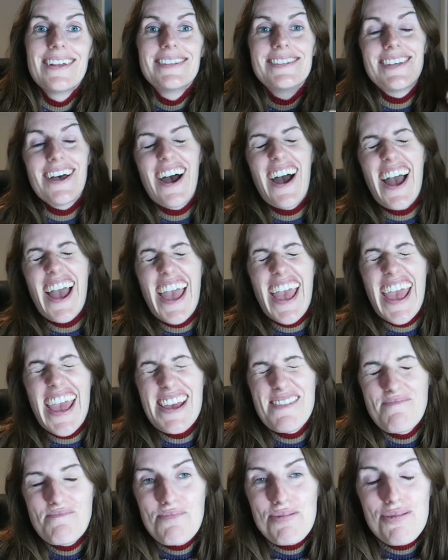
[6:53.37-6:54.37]
to
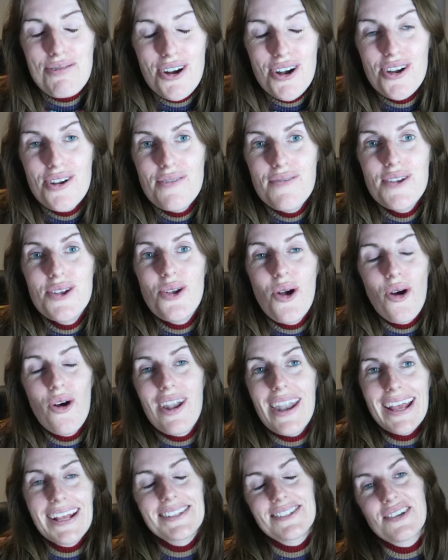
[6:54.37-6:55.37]
improve
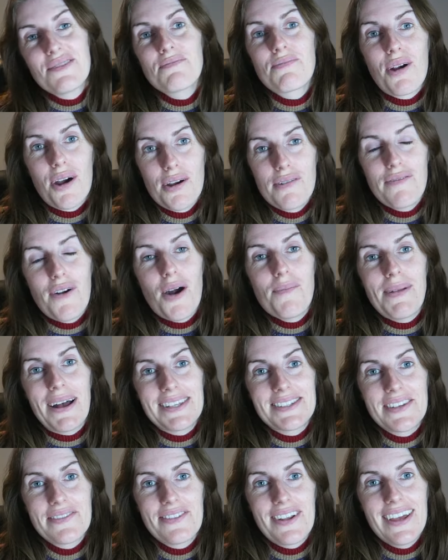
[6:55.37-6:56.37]
your LinkedIn profile
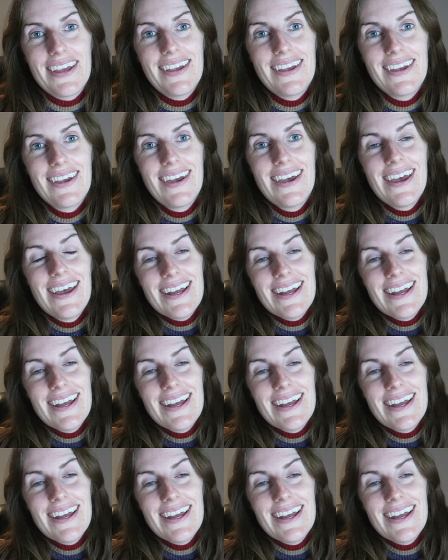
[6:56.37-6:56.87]
massively,